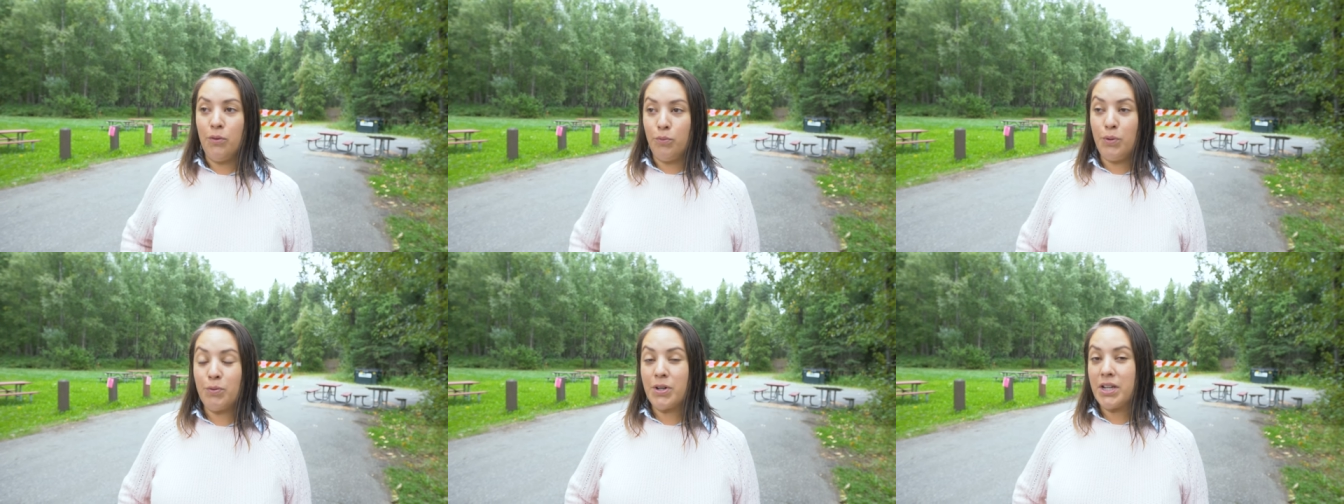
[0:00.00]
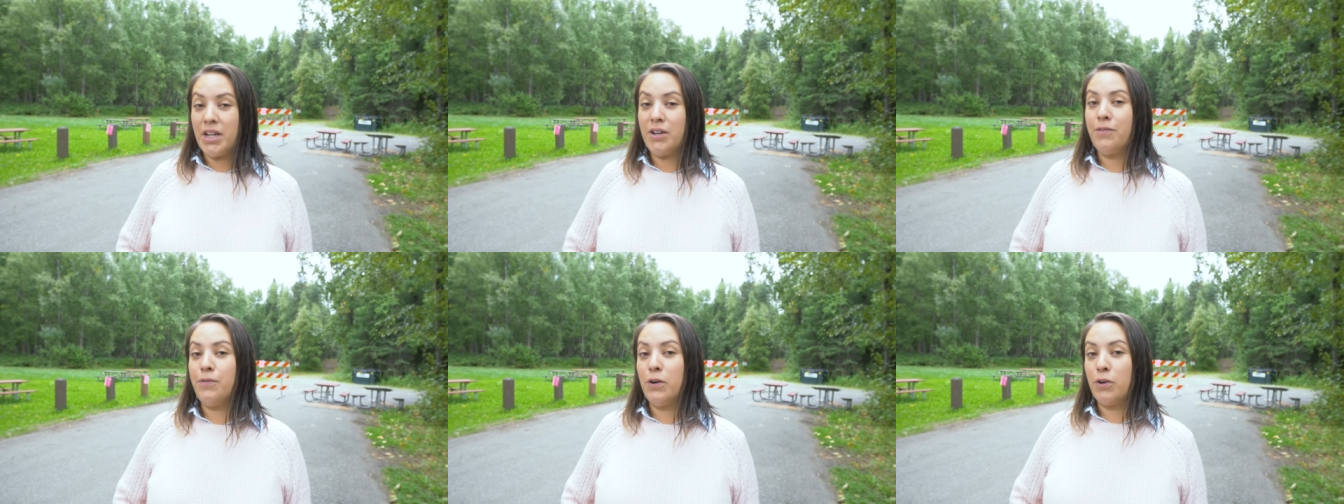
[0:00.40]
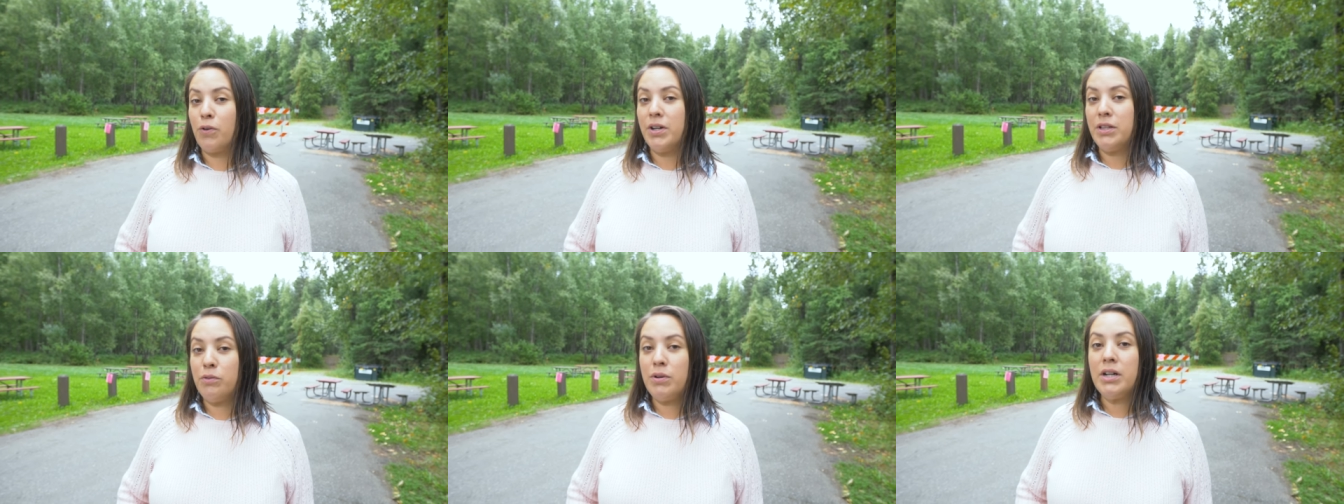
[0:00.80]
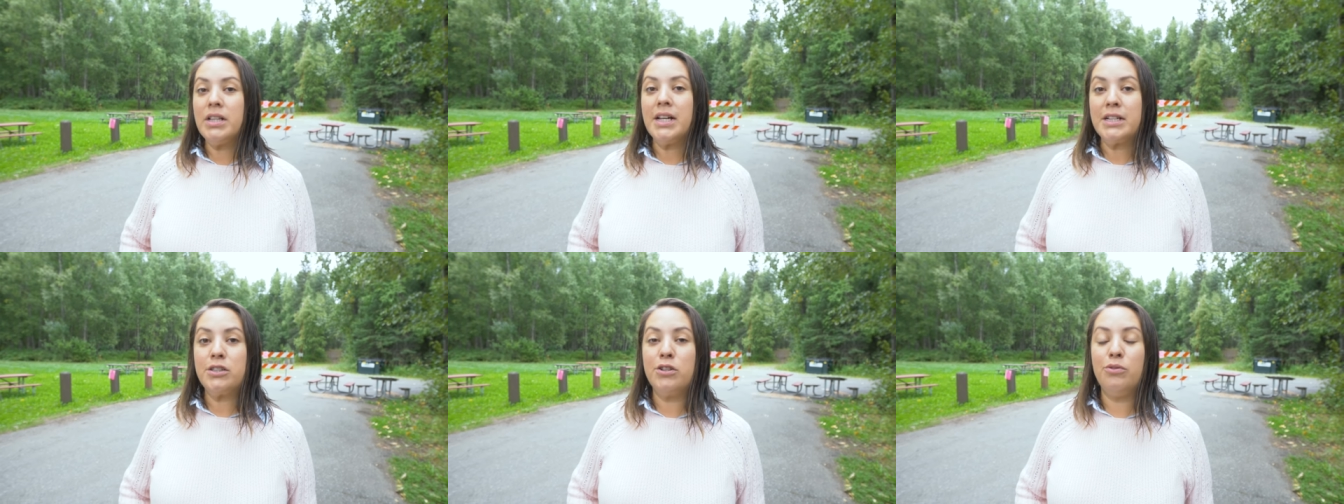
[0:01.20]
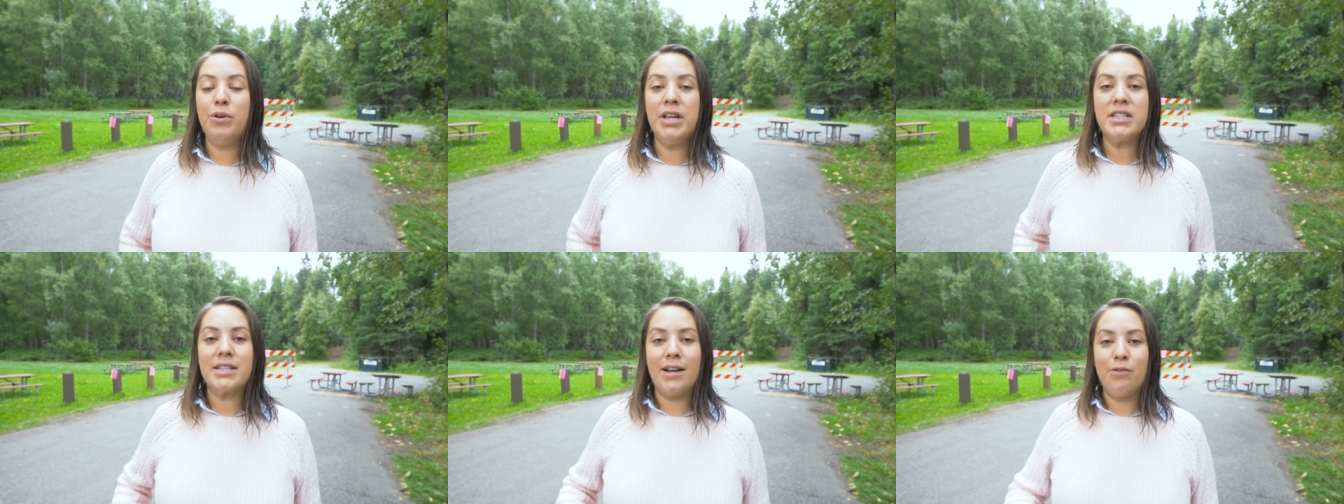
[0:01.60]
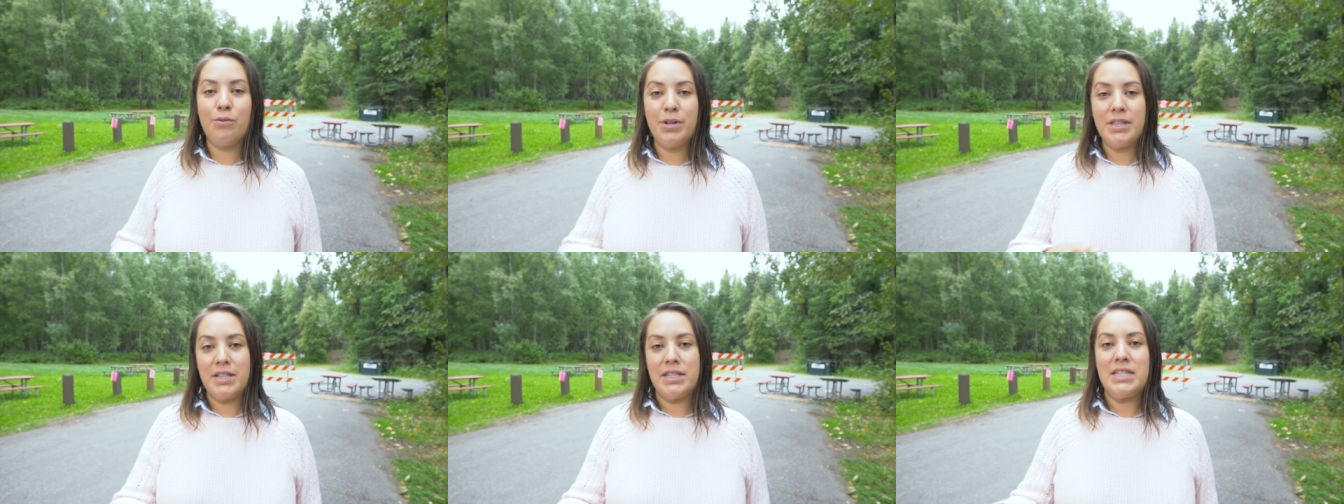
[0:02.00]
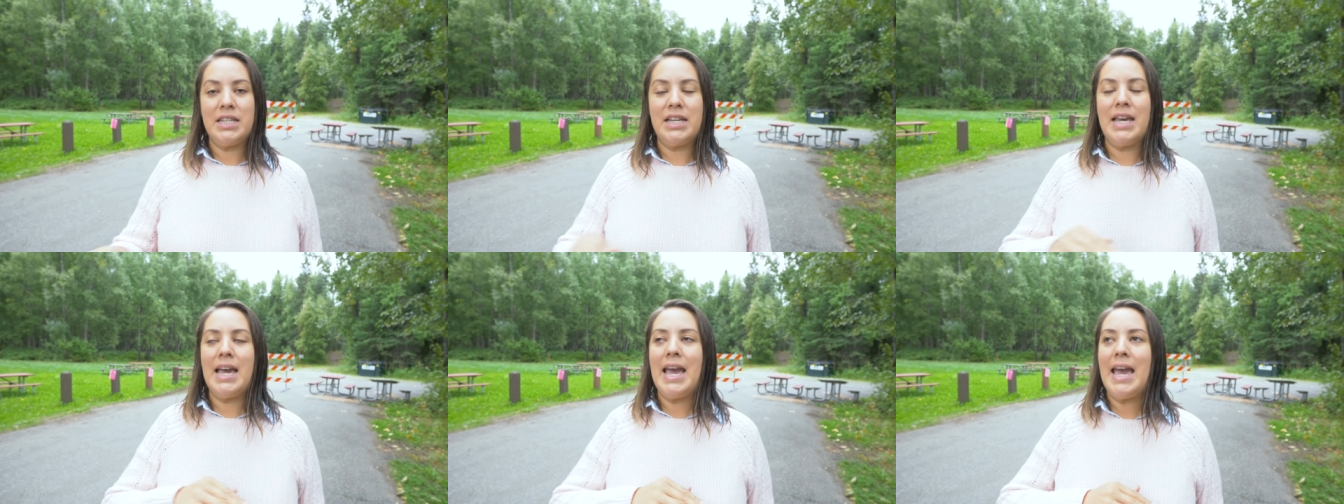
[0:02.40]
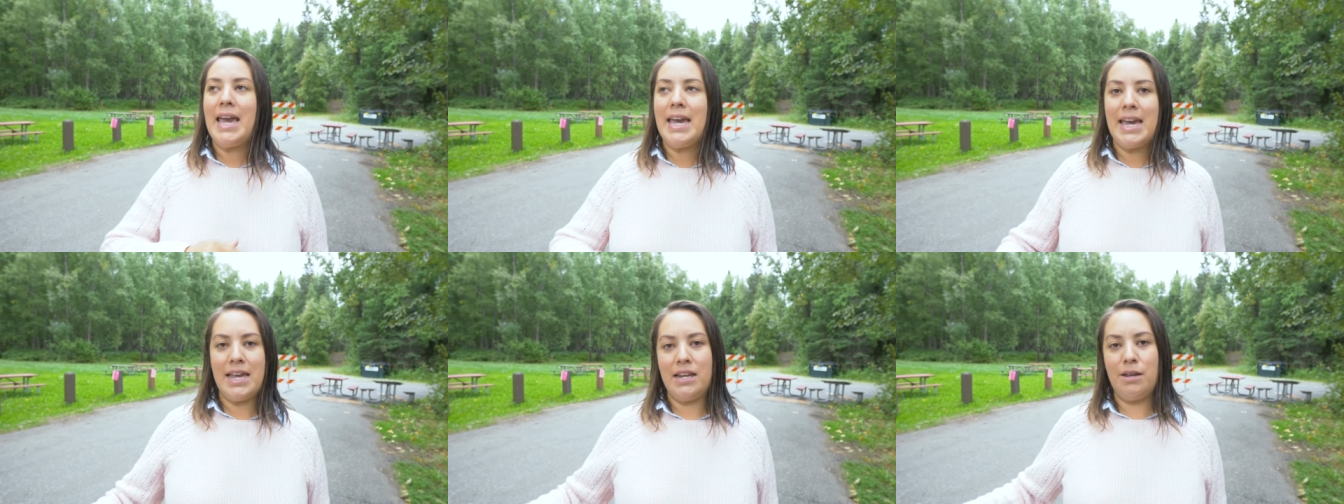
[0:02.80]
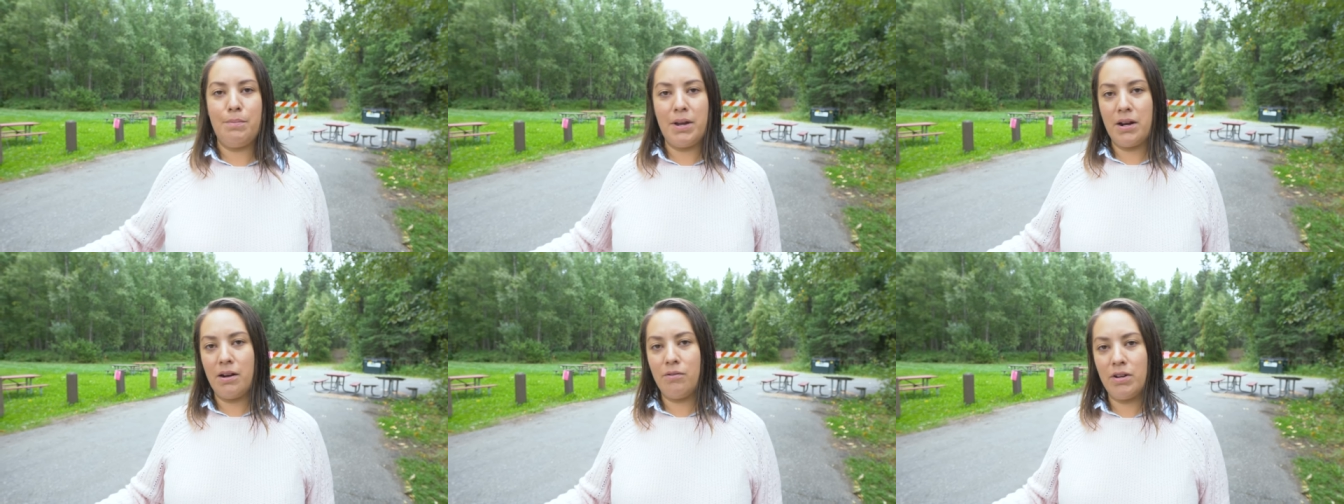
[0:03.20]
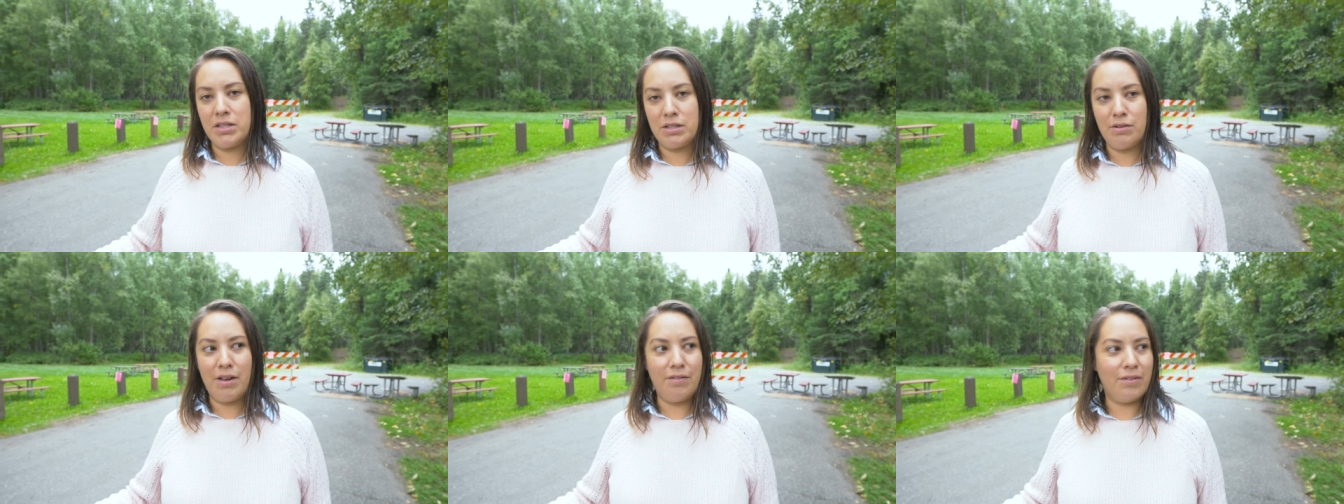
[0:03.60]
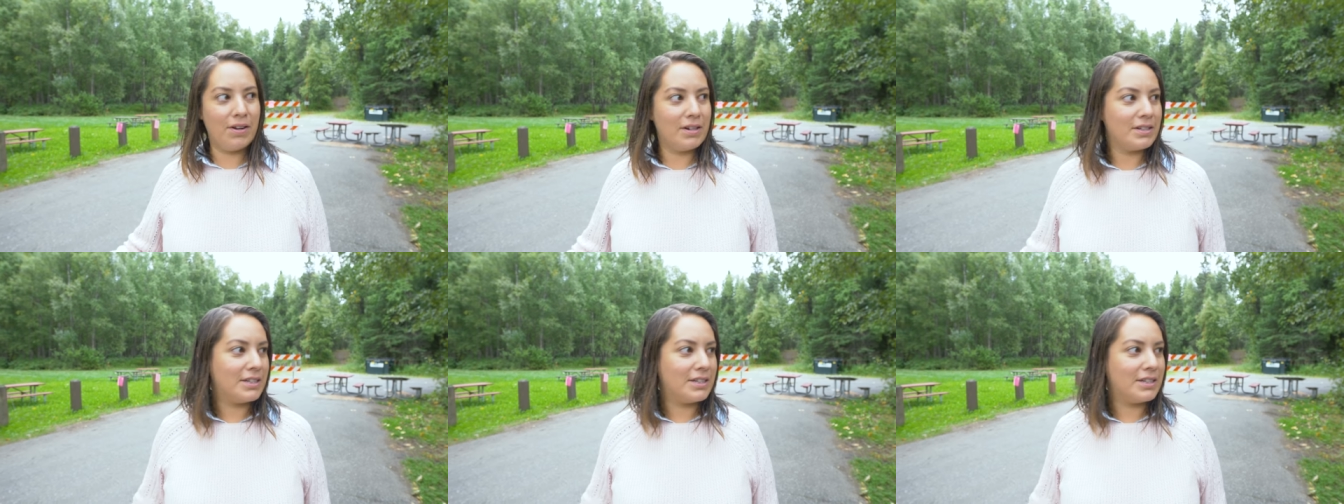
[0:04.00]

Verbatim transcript: We were here for quite a while, like two weeks, and we didn't see any bear whatsoever.